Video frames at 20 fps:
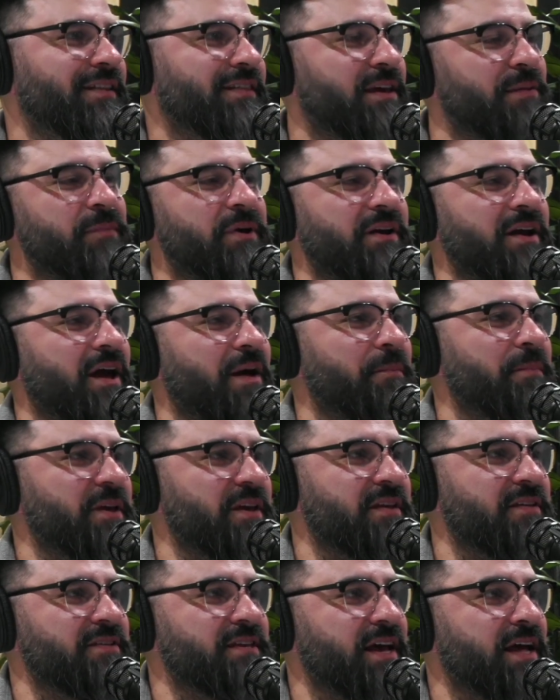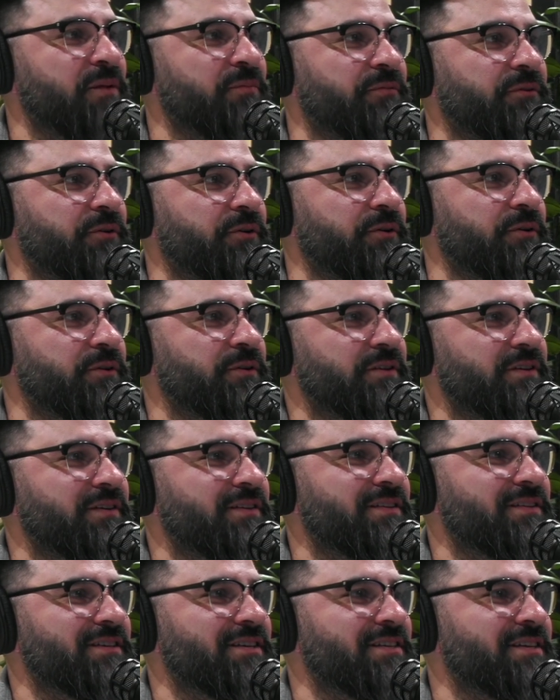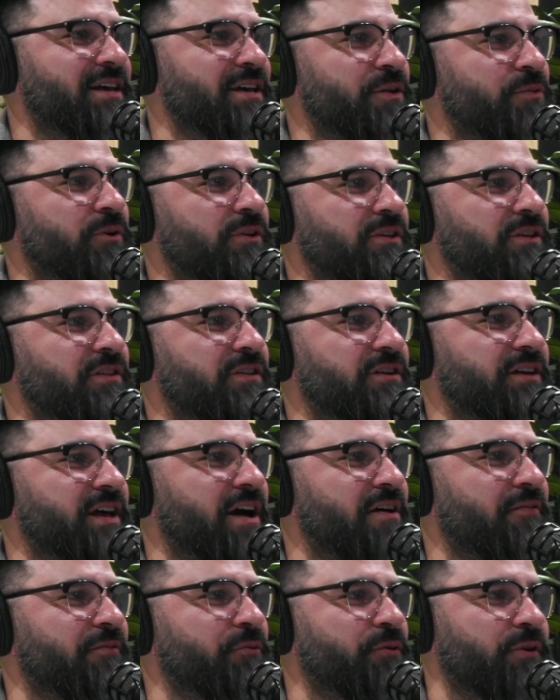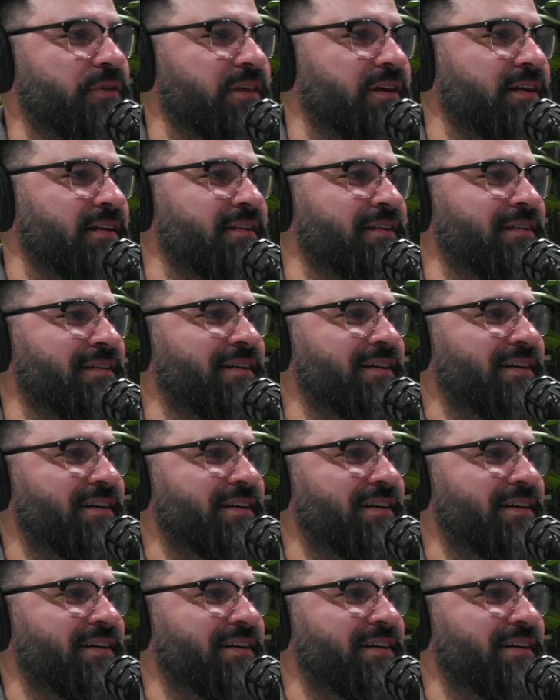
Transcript: they may not be as helpful to tell you what to look out for than